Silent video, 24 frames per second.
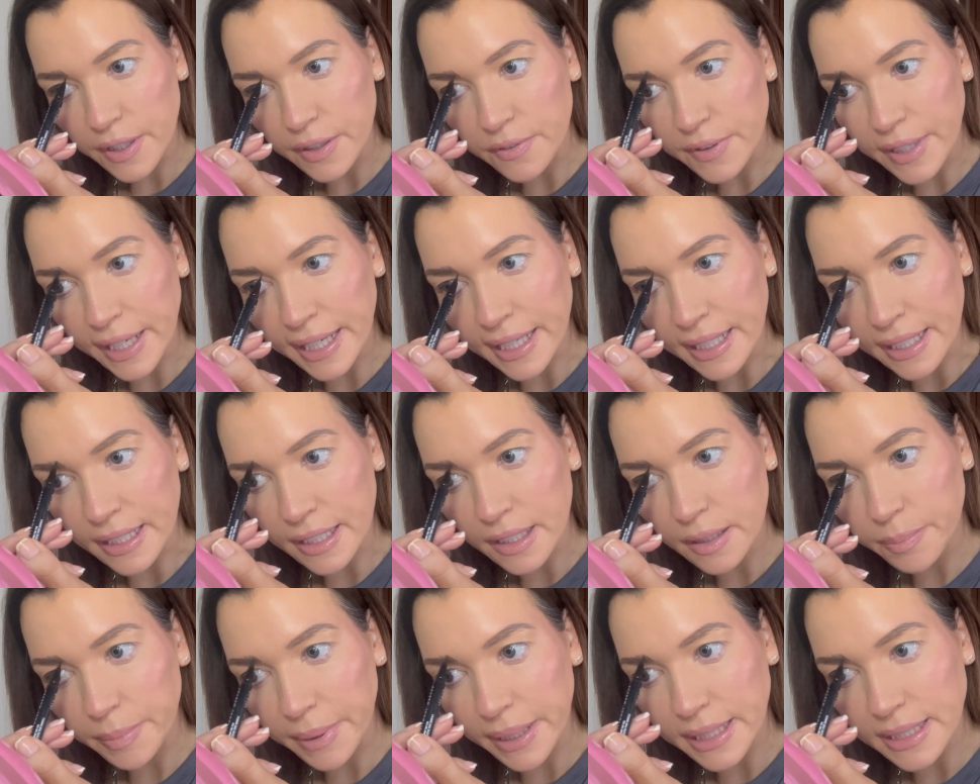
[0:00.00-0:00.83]

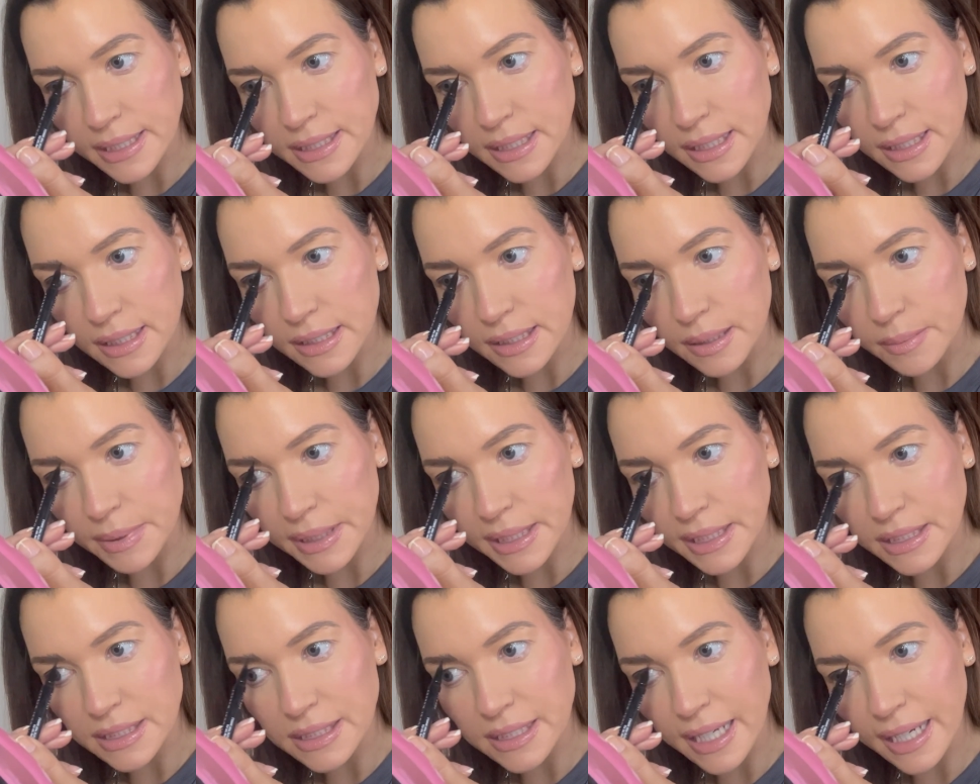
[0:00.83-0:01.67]
ink, basically,
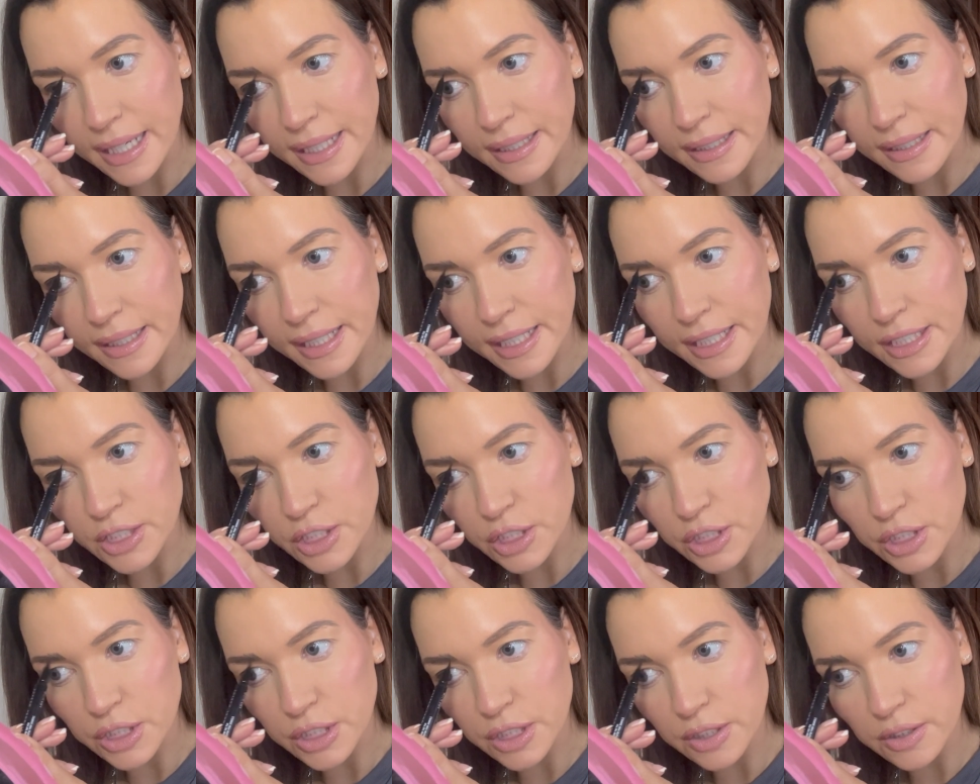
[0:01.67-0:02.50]
because then it
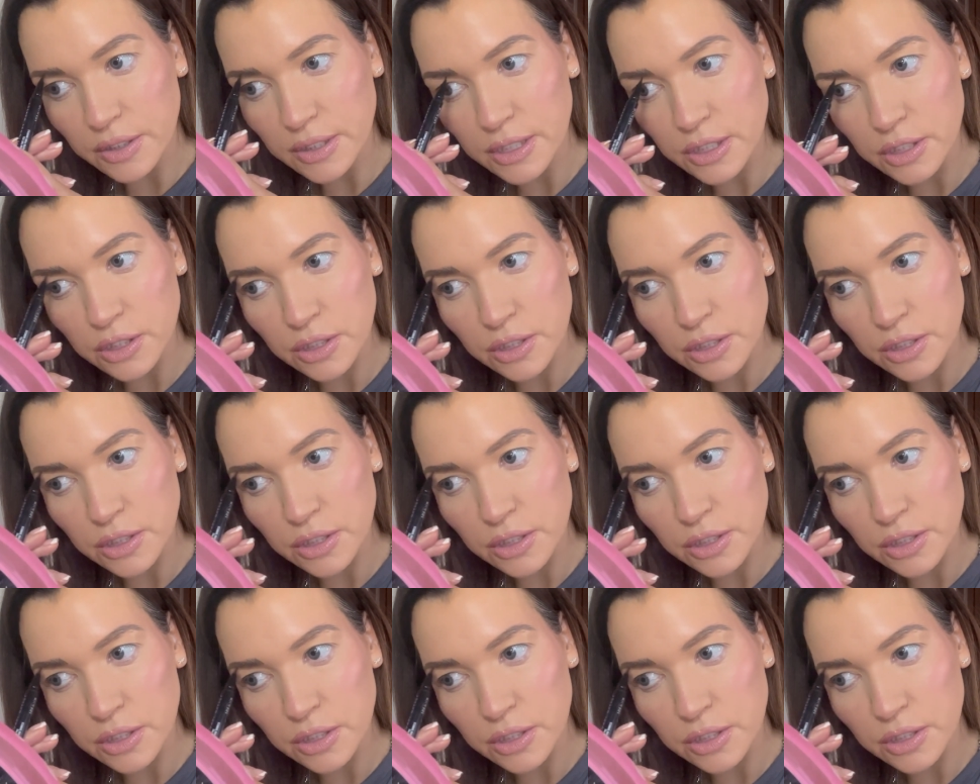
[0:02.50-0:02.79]
just looks